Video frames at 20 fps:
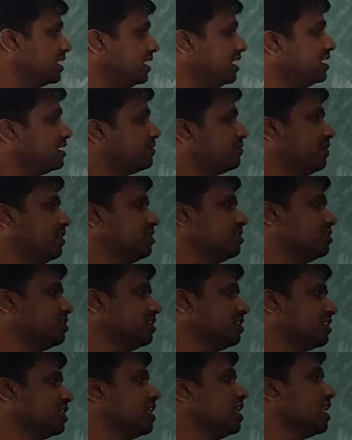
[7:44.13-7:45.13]
these
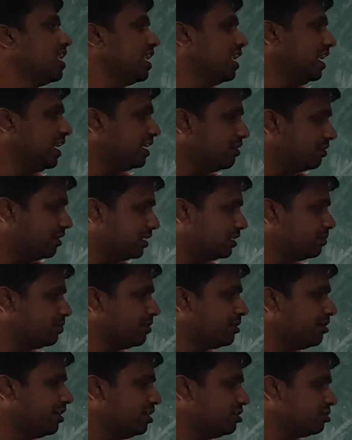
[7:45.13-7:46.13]
functions like
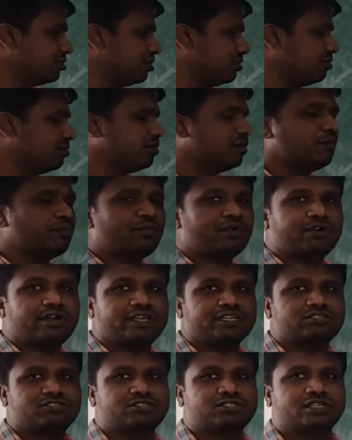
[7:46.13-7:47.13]
respiration or
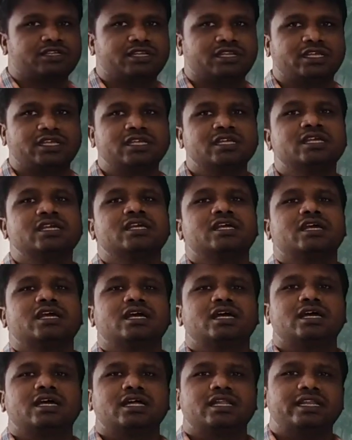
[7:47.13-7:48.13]
reproduction,
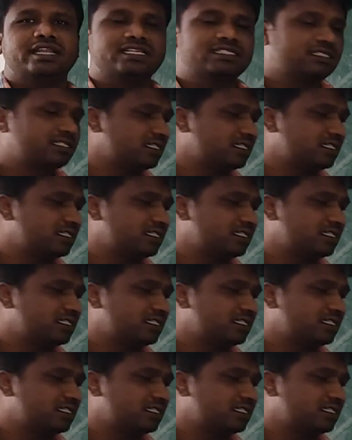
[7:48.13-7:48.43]
next